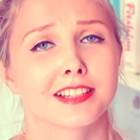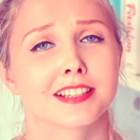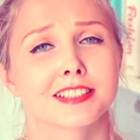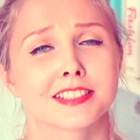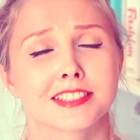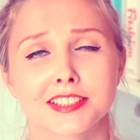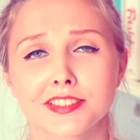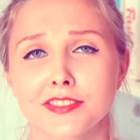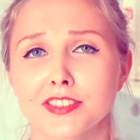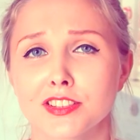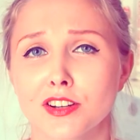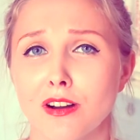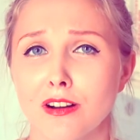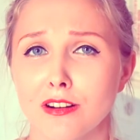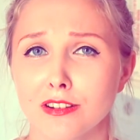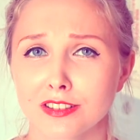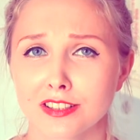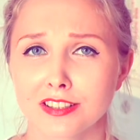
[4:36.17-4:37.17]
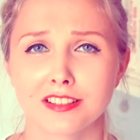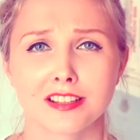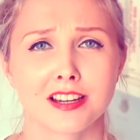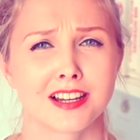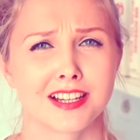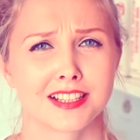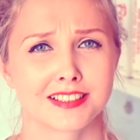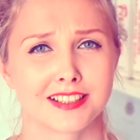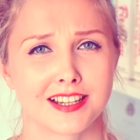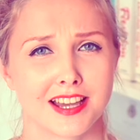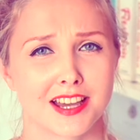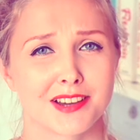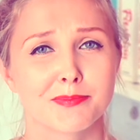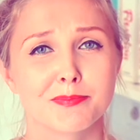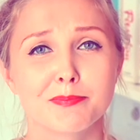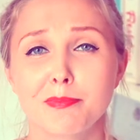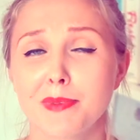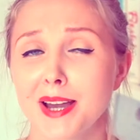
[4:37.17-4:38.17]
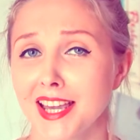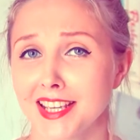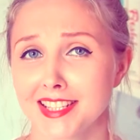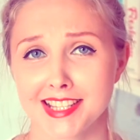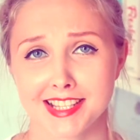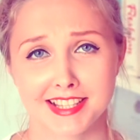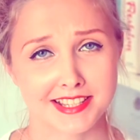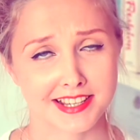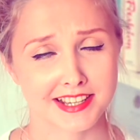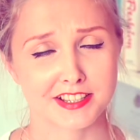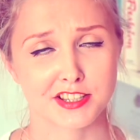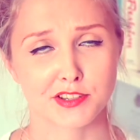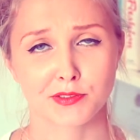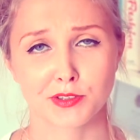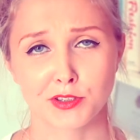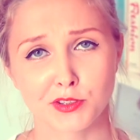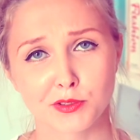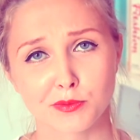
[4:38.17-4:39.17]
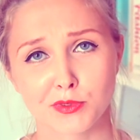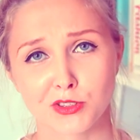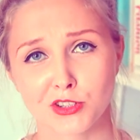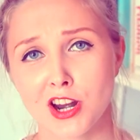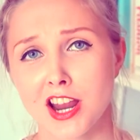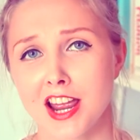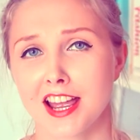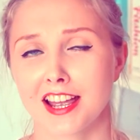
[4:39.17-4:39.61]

Stephen Hawking had amazing sense of humor